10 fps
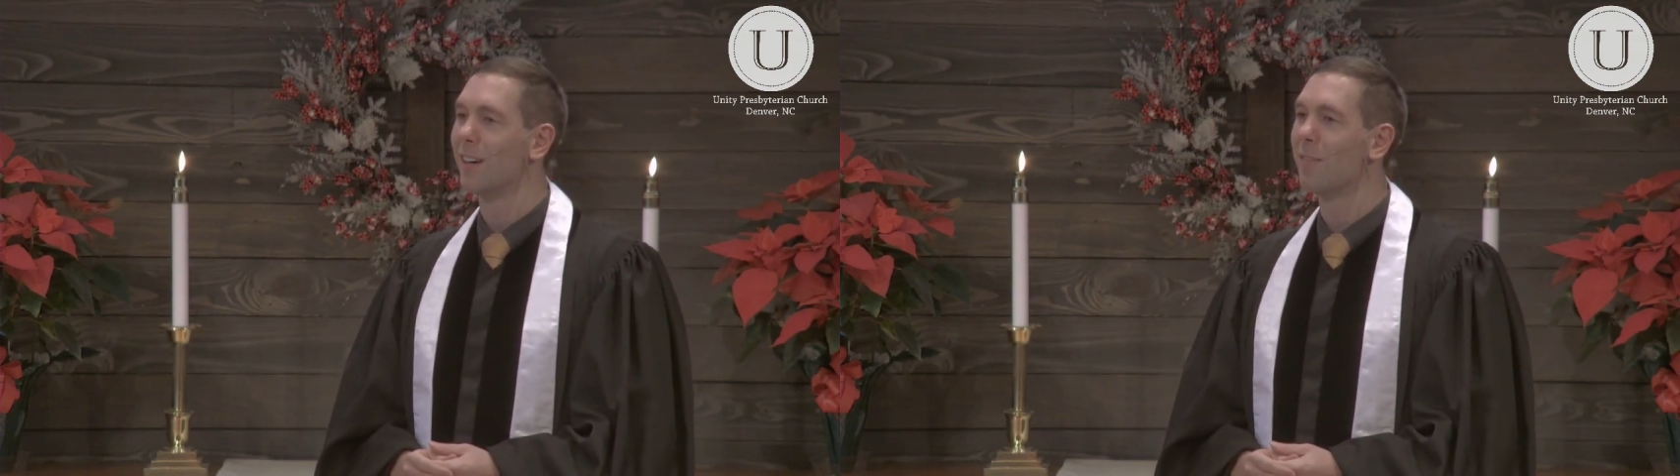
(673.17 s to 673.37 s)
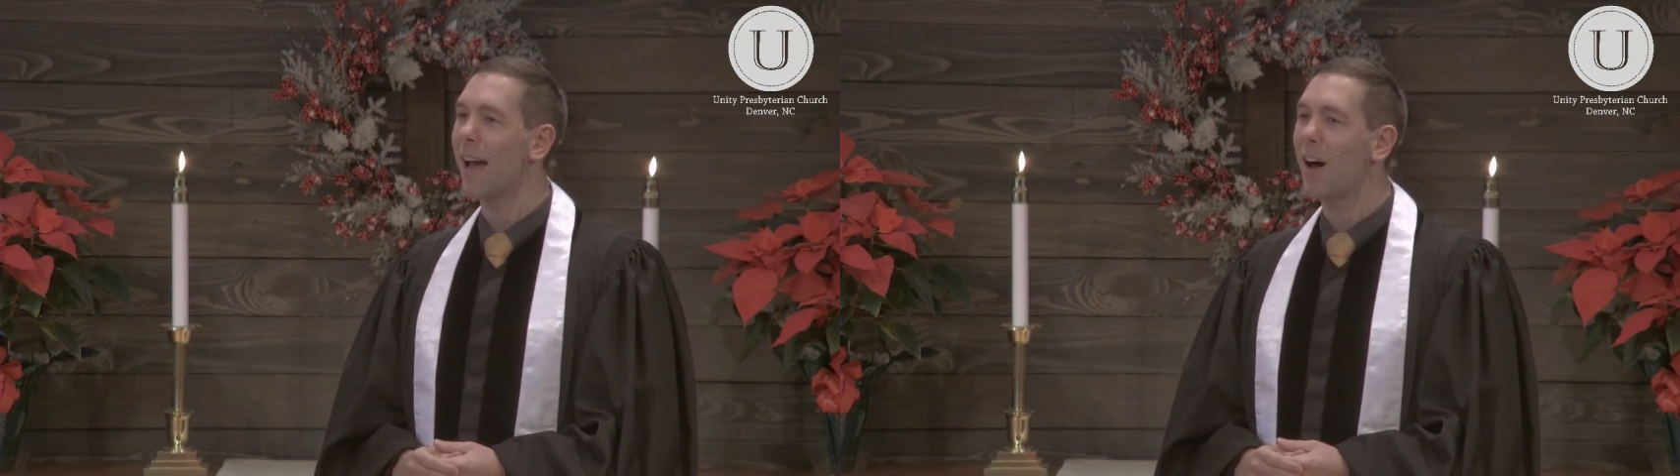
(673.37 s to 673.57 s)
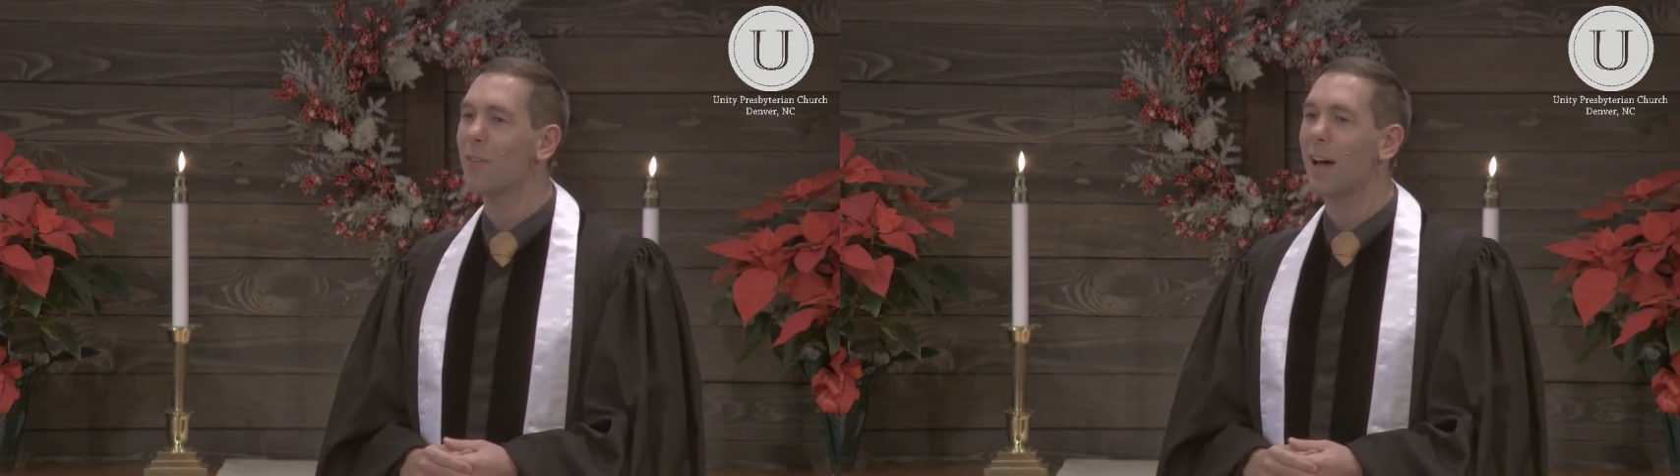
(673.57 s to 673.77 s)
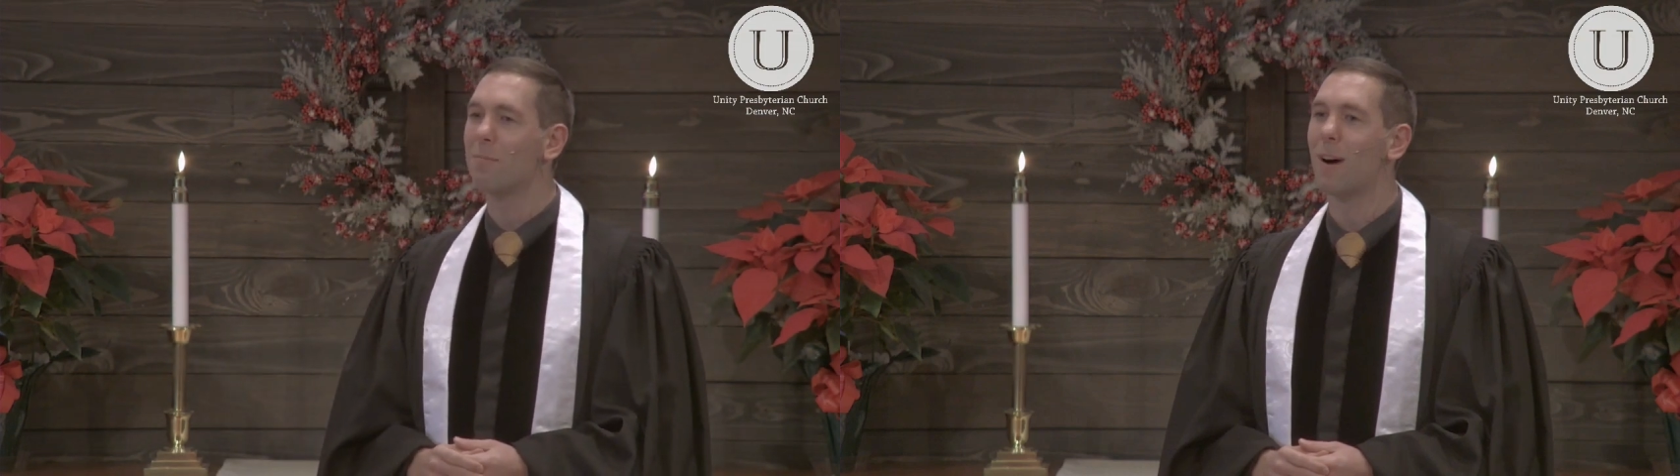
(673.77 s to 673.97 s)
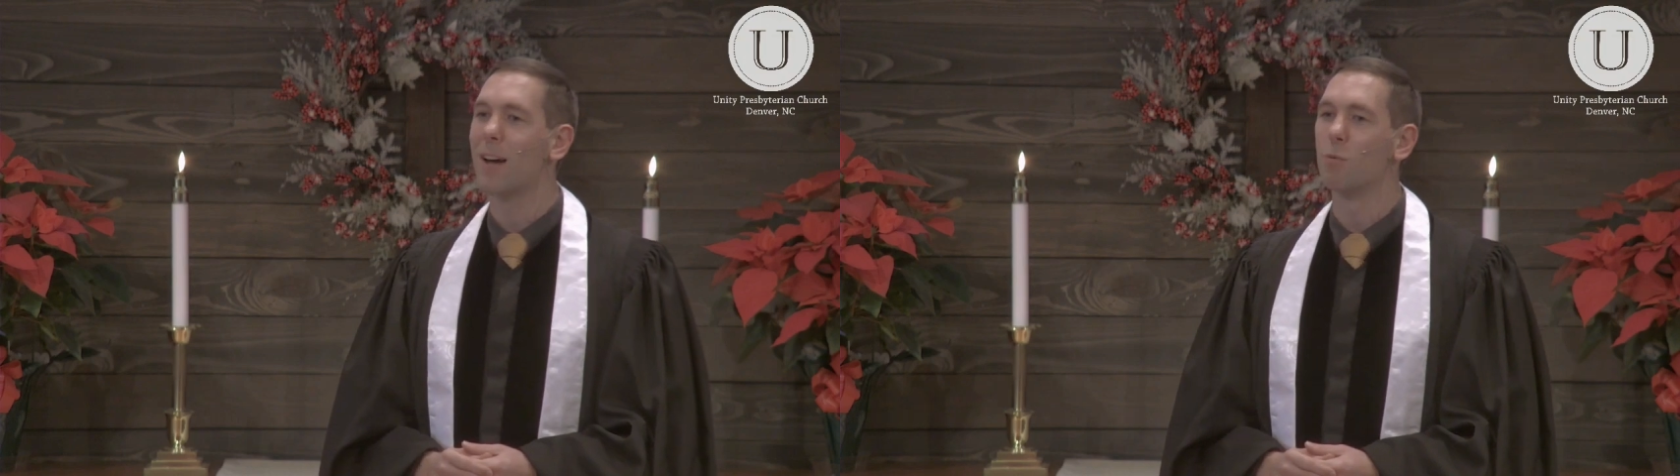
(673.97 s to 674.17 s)
of how
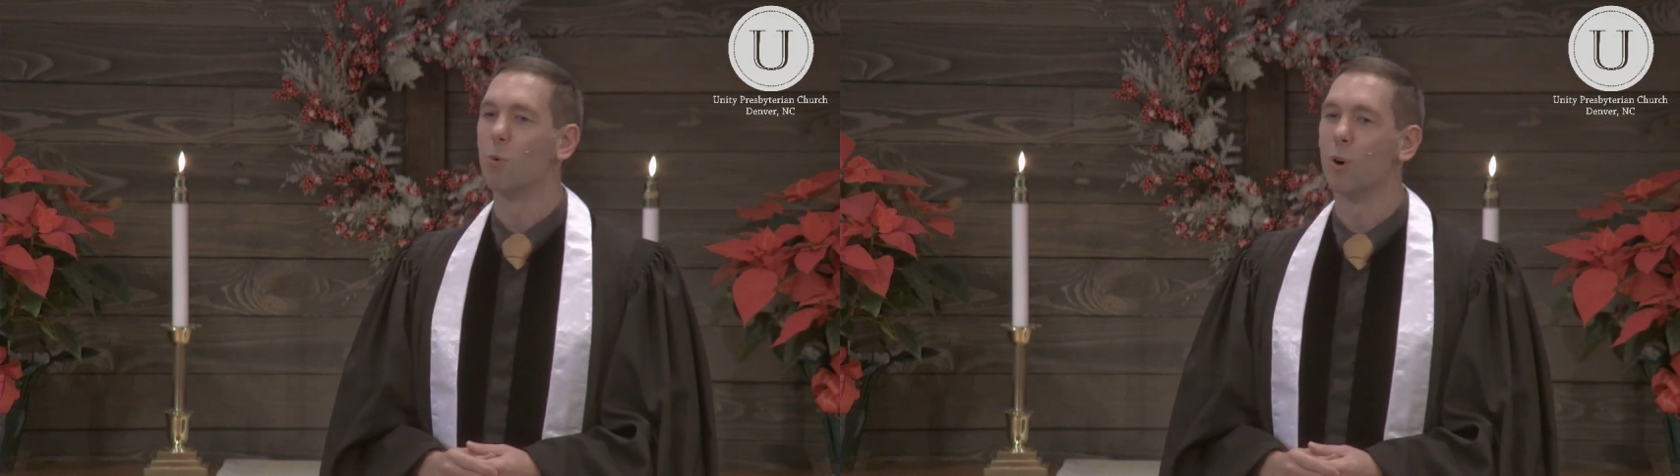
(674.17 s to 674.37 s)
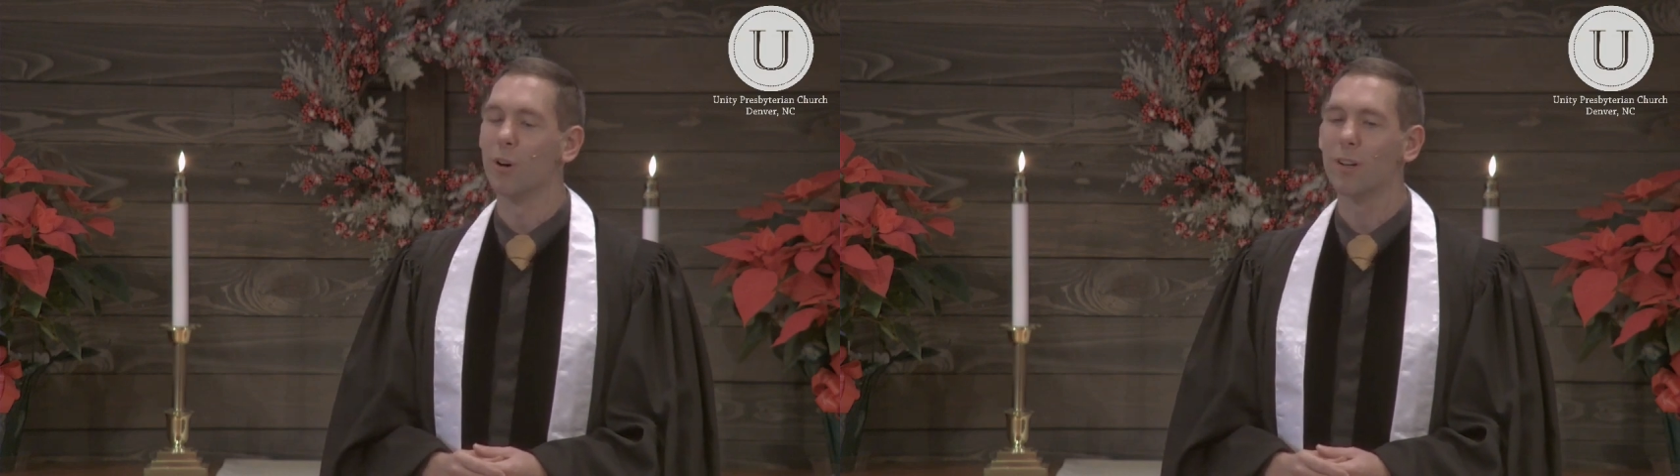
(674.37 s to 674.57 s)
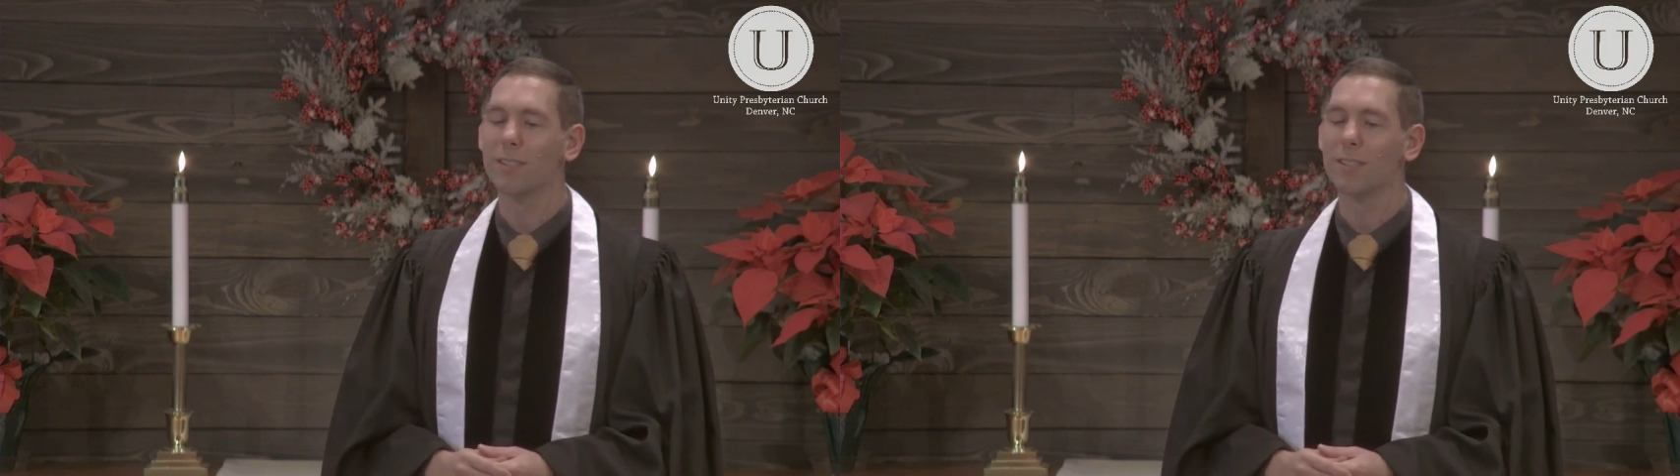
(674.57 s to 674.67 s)
that might work.